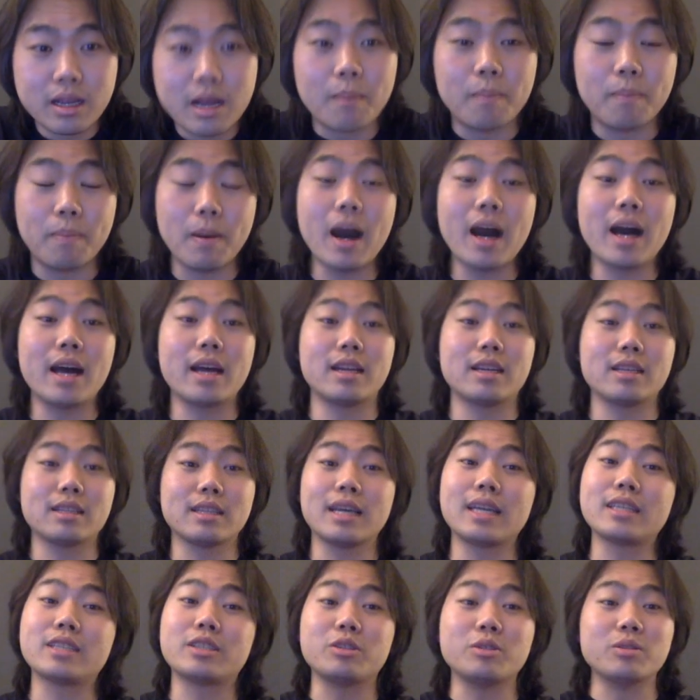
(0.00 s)
But
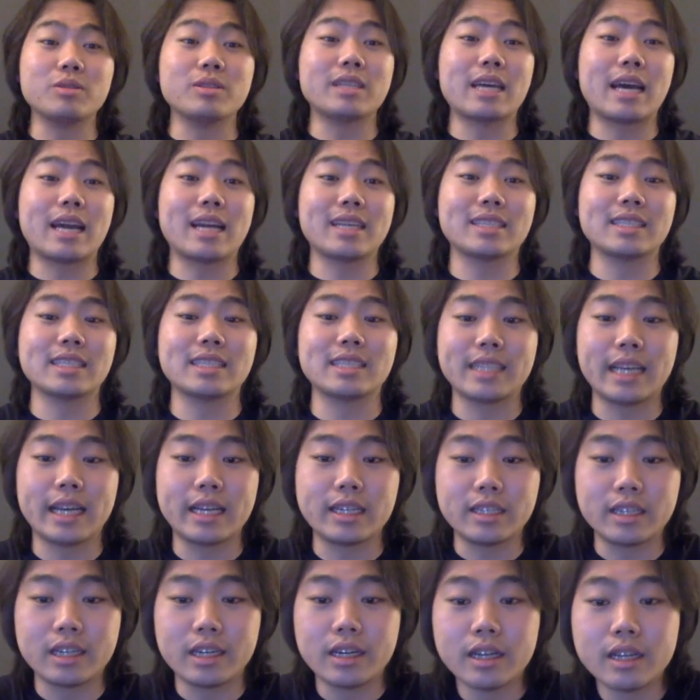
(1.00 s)
let's use that as a
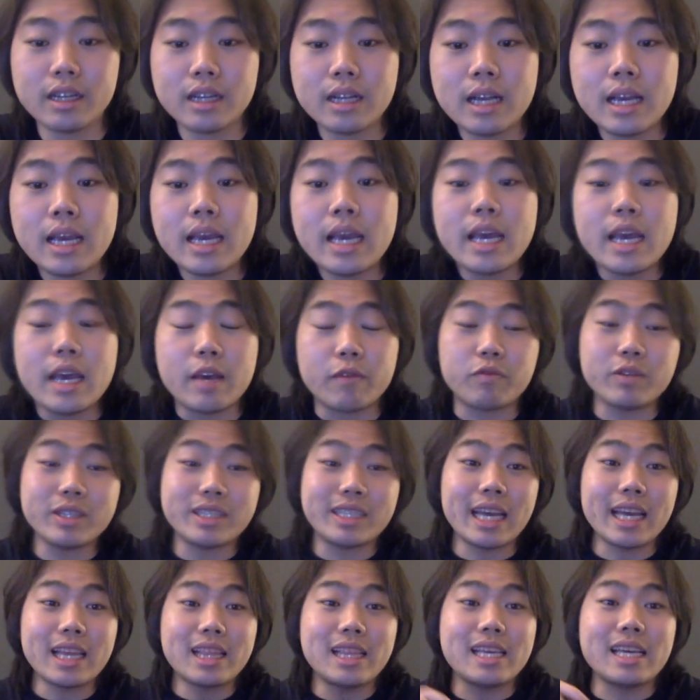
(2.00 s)
standard. If we
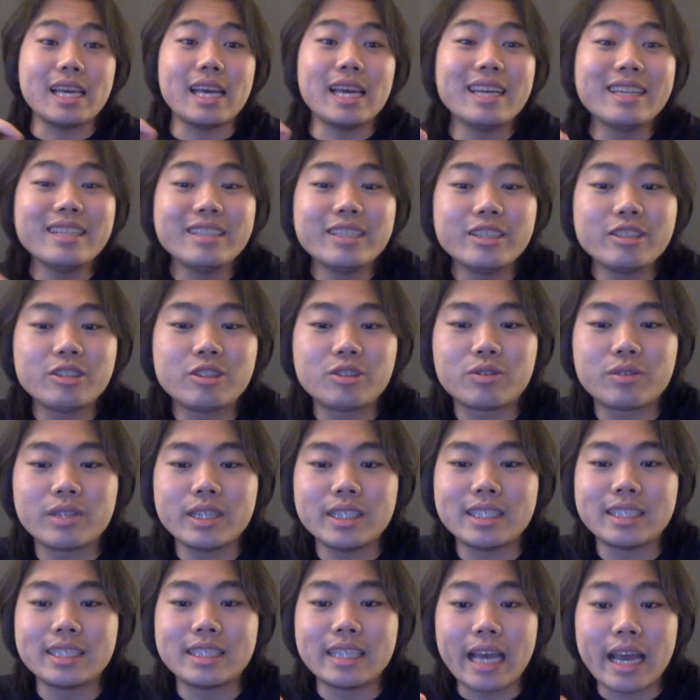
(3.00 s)
take the
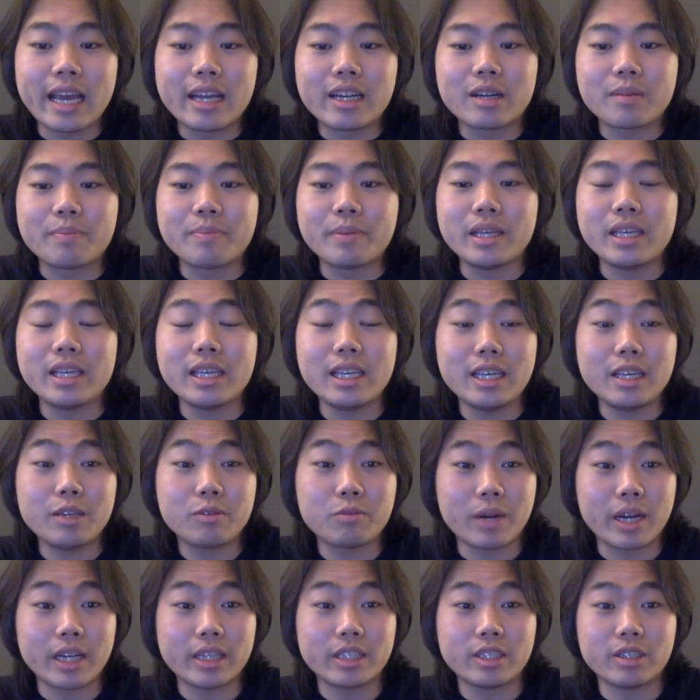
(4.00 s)
industry standard
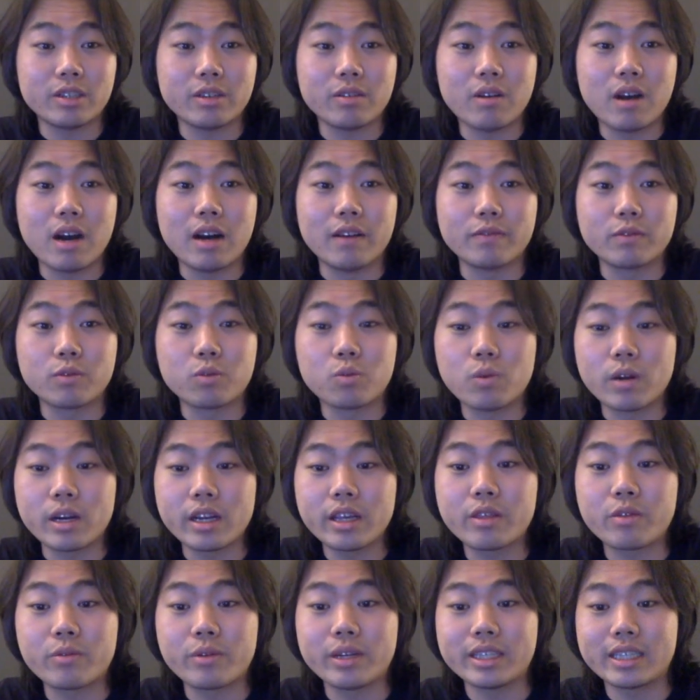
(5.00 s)
PE ratio of
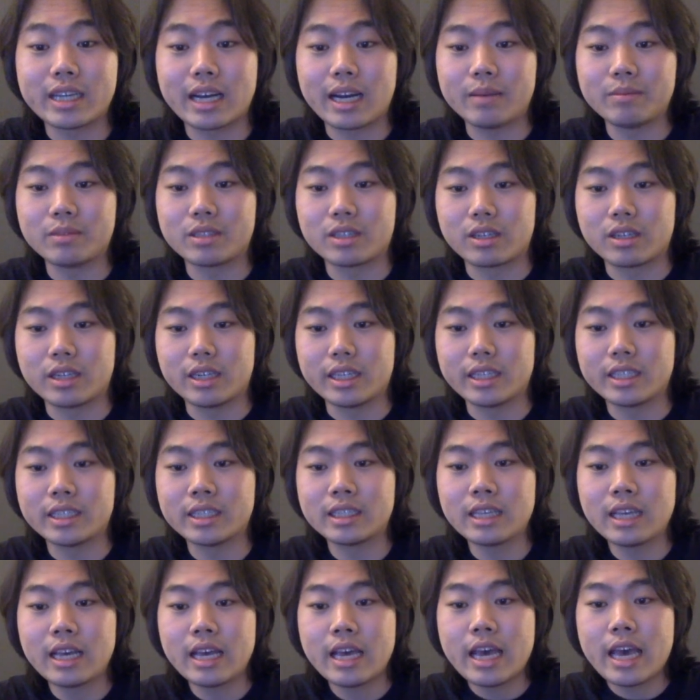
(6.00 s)
23 times
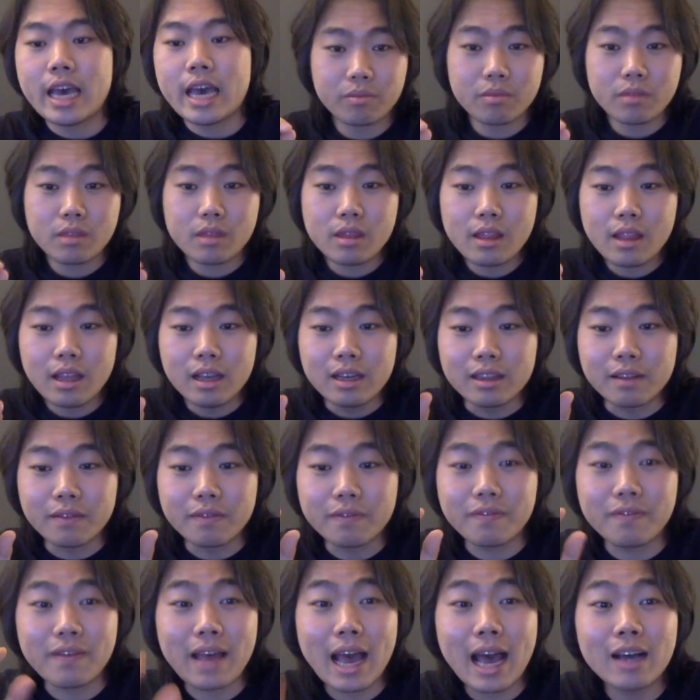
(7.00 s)
earnings, the
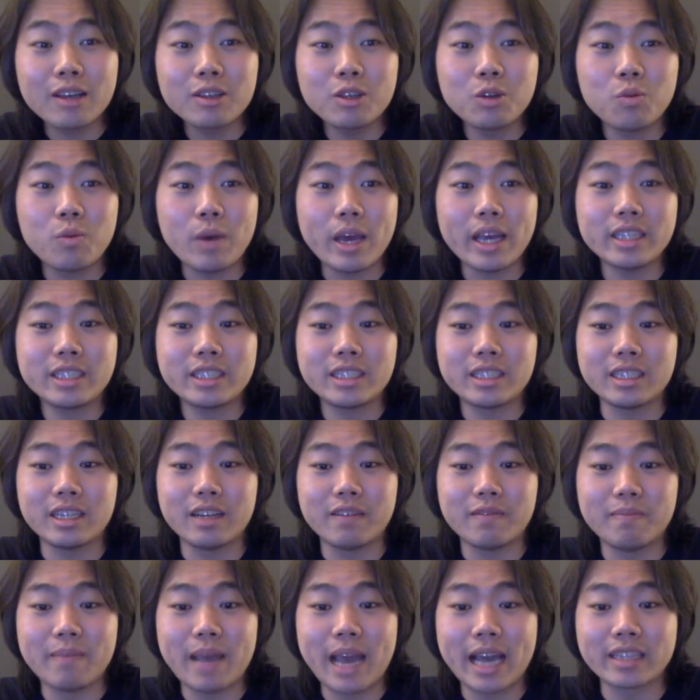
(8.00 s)
valuation
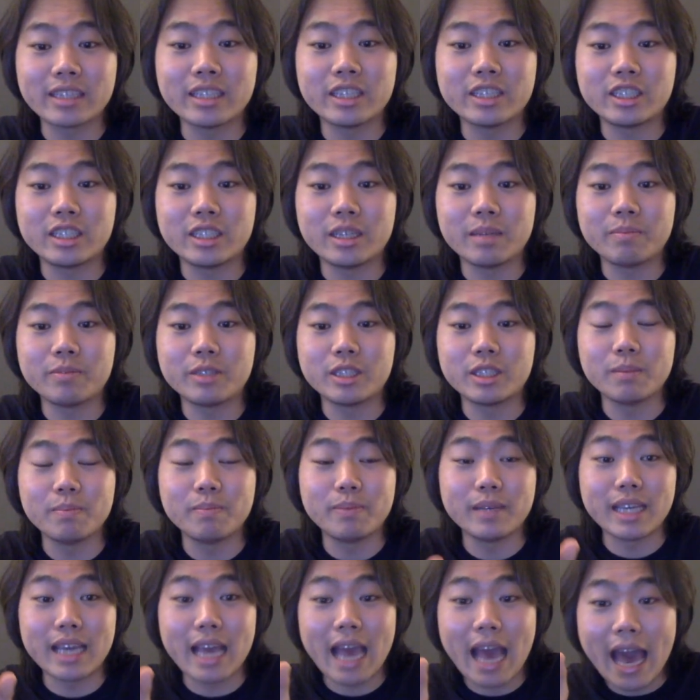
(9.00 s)
of Magnachip
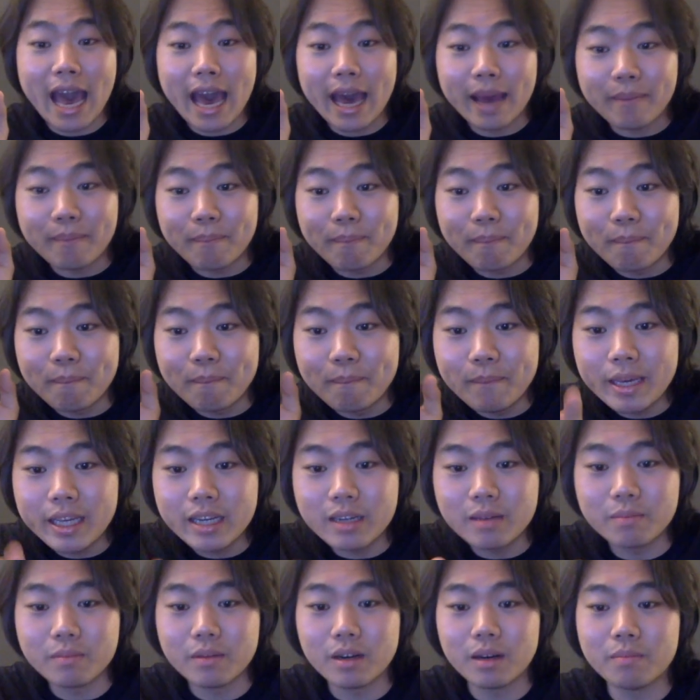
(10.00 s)
should be at
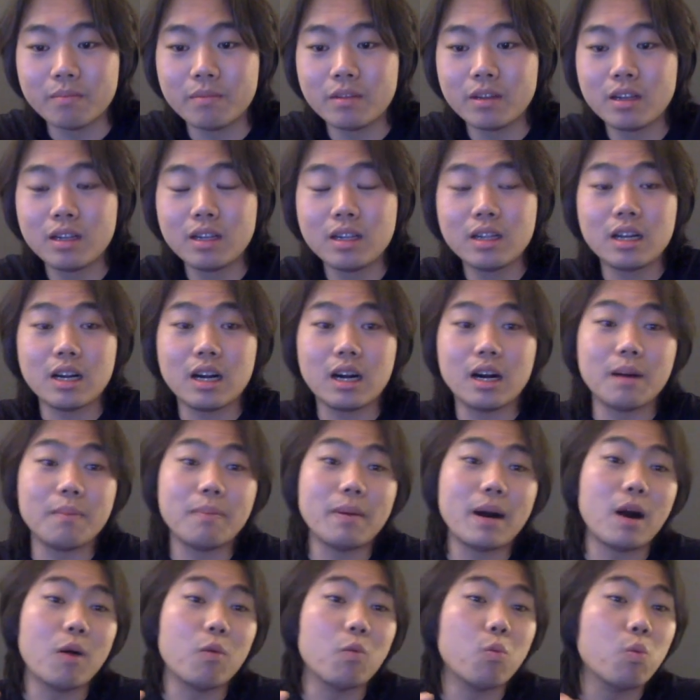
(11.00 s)
minimum
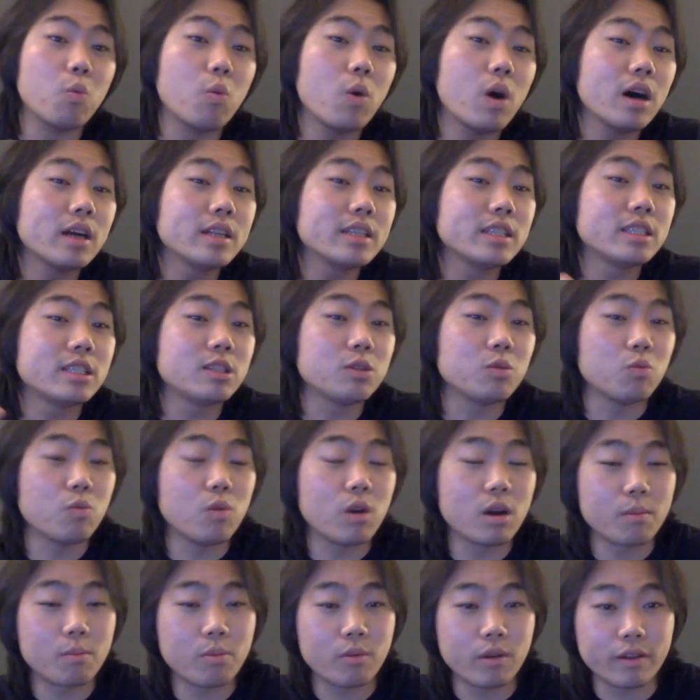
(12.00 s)
about $1 to
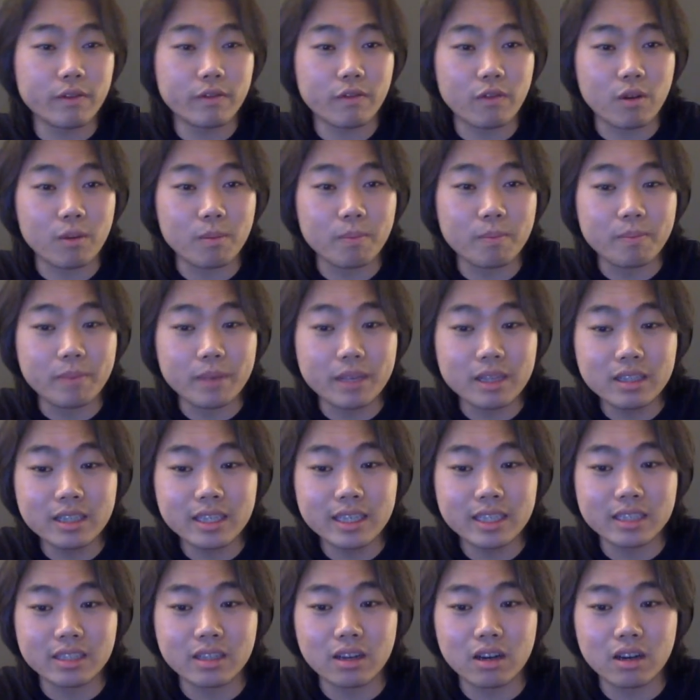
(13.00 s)
$1.4 billion,